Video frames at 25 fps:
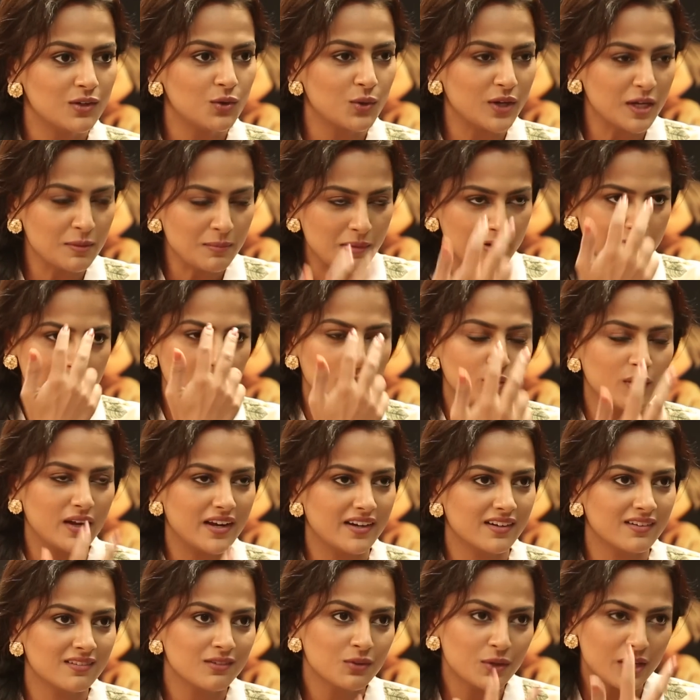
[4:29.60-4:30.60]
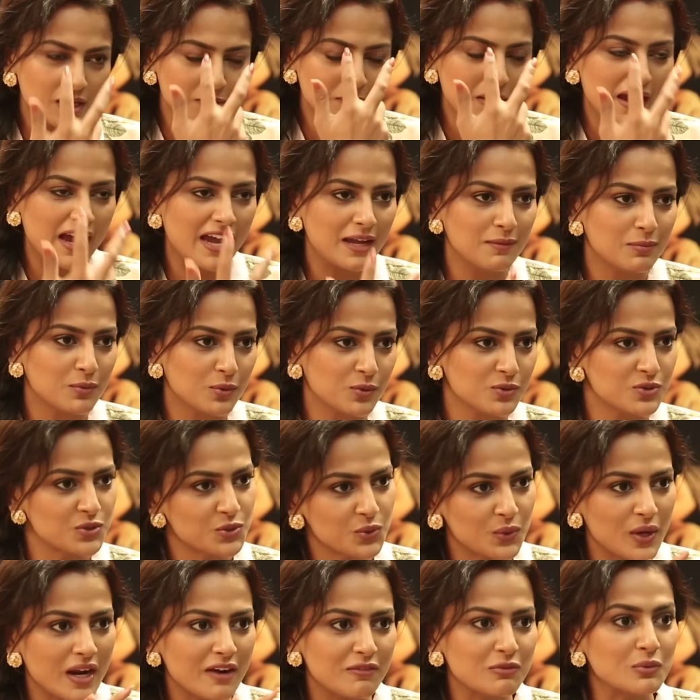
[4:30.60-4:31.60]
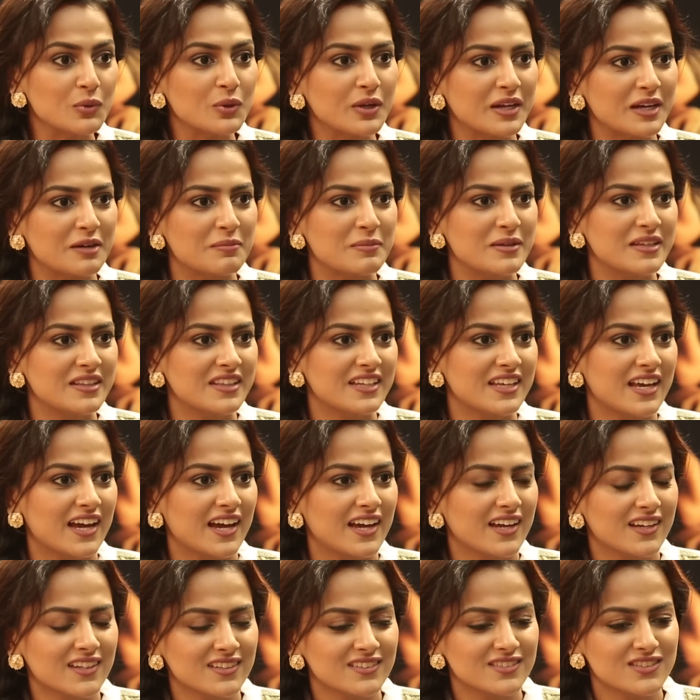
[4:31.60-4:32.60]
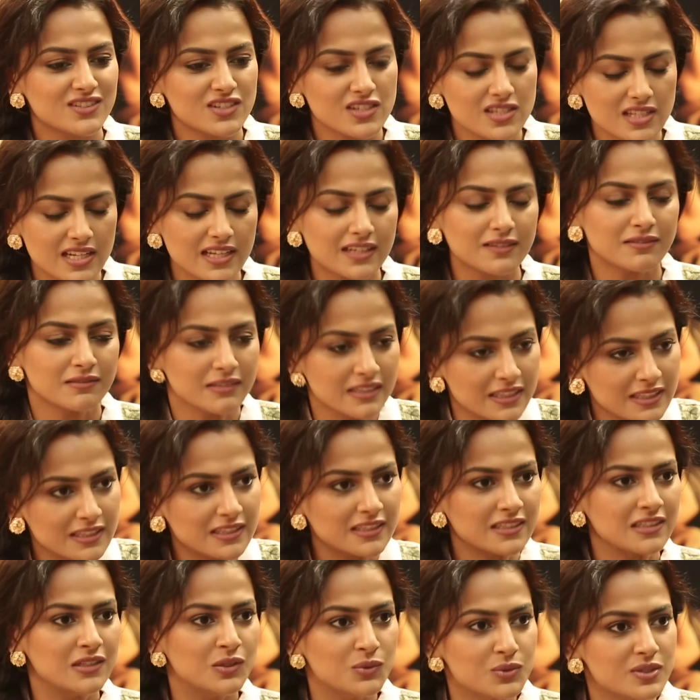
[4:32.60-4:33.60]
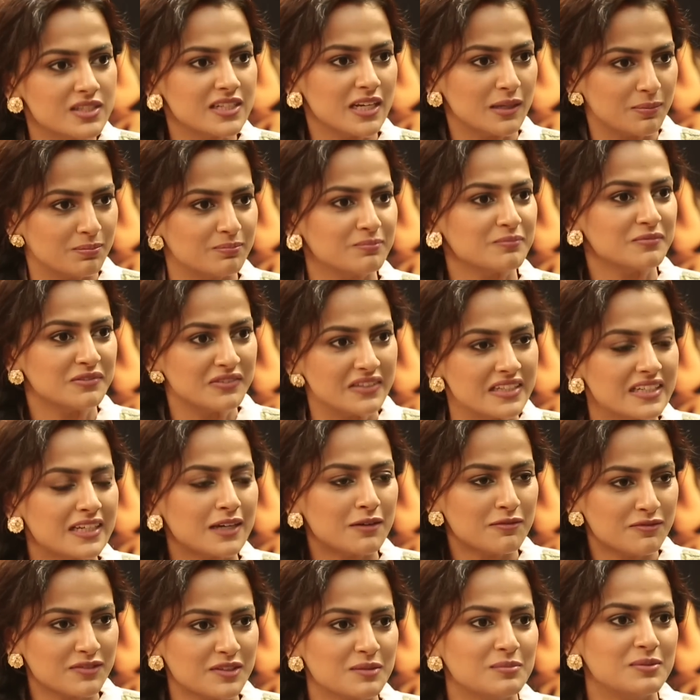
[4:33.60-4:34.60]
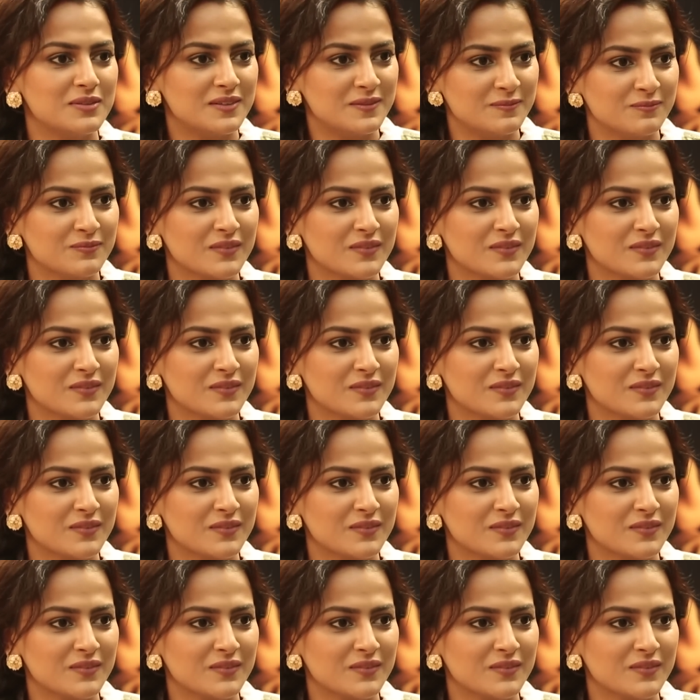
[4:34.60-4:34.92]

look at my forehead, look at my eyebrows. You don't have to look at me in the eye. Just like, loosen up, feel comfortable.